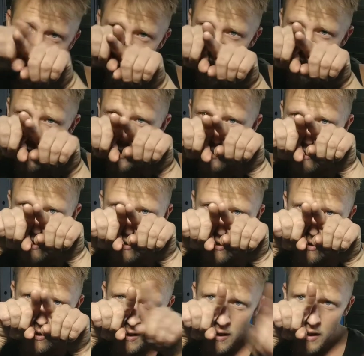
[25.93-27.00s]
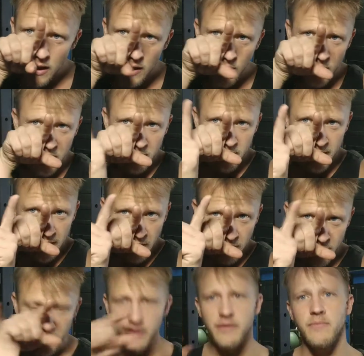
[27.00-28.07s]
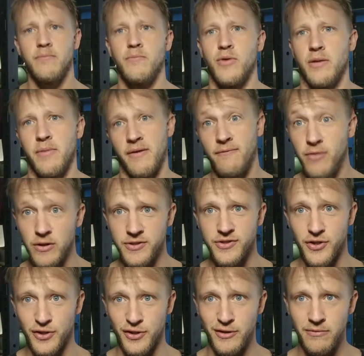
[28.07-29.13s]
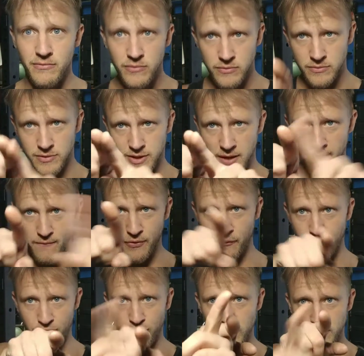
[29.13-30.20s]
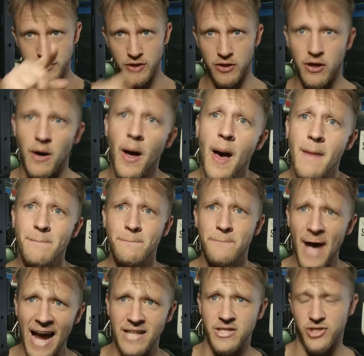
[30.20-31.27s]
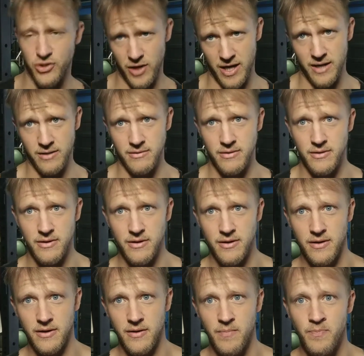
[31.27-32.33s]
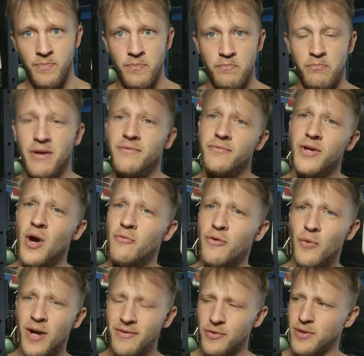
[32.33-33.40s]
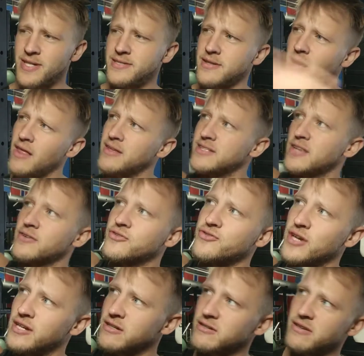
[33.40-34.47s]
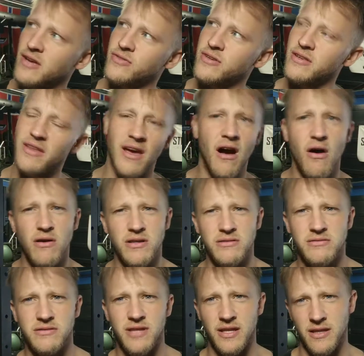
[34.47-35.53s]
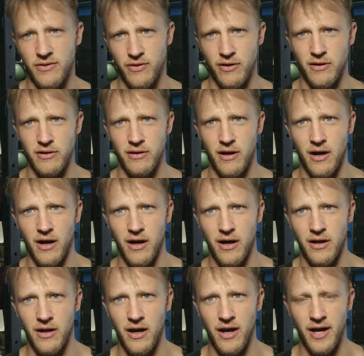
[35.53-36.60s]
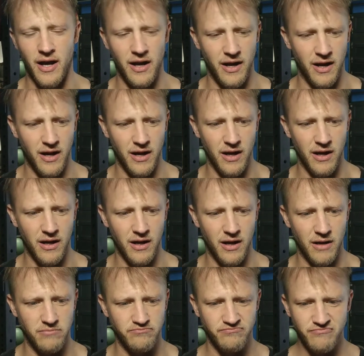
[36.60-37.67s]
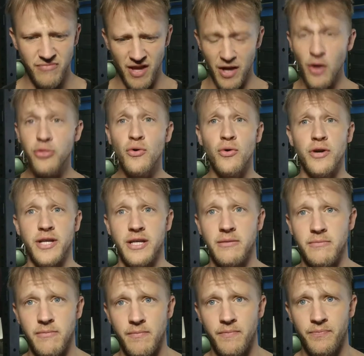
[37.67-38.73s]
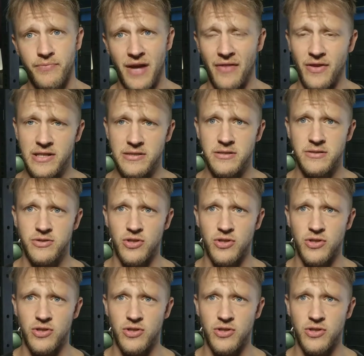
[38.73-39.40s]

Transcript: I'm gonna start here, and we're gonna bring it over here. We're gonna bring it full circle. See, full circle back to training but you know, for whatever reason, all these other trainers out there, they always think that they're uh, a, a, uh, um, an authority on this.